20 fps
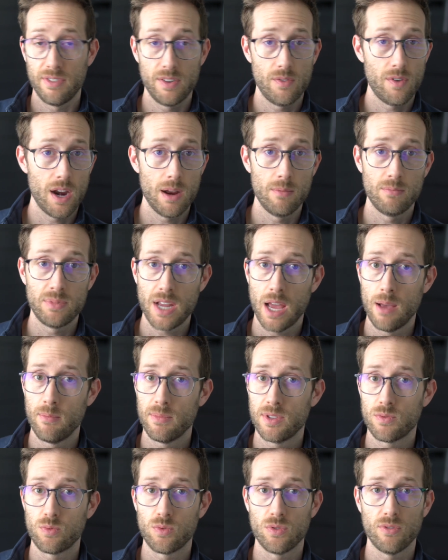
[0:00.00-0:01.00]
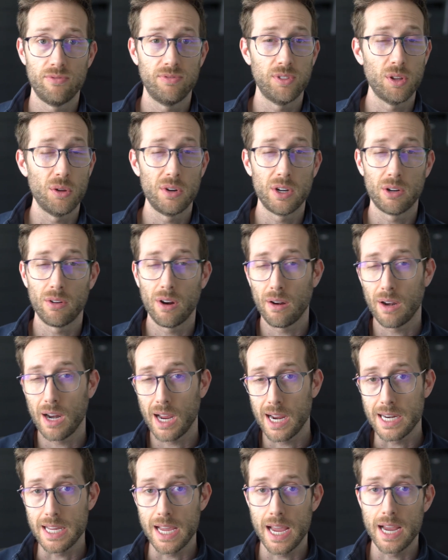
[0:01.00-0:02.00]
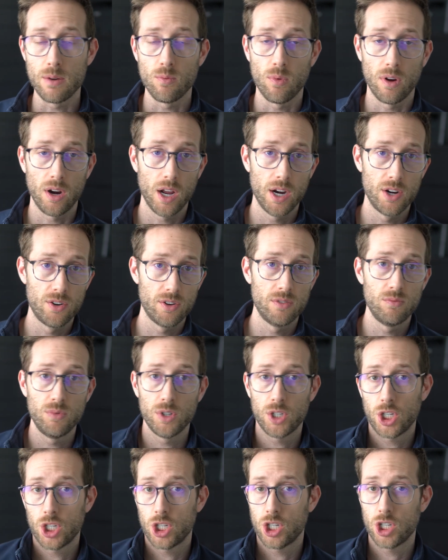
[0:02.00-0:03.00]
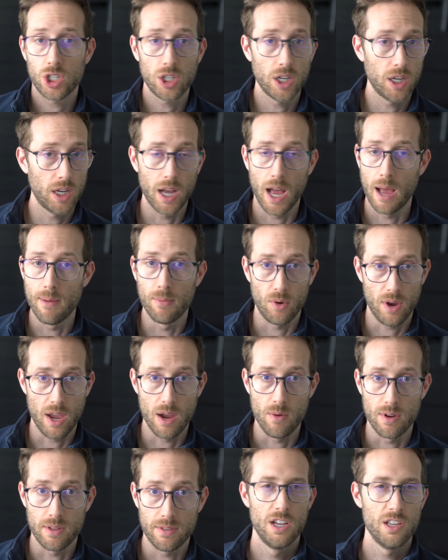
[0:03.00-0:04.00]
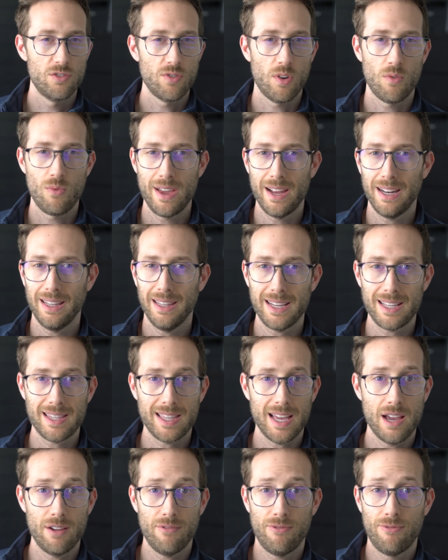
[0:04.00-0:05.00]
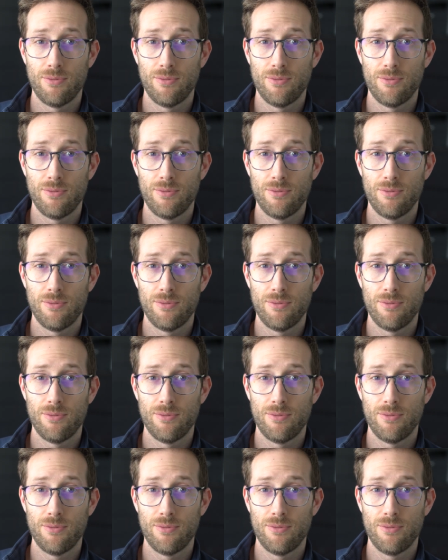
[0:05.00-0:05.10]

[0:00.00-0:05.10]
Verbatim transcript: the V RAM temps were floating around ninety-eight, one hundred, which I'm okay with. So I ran it like that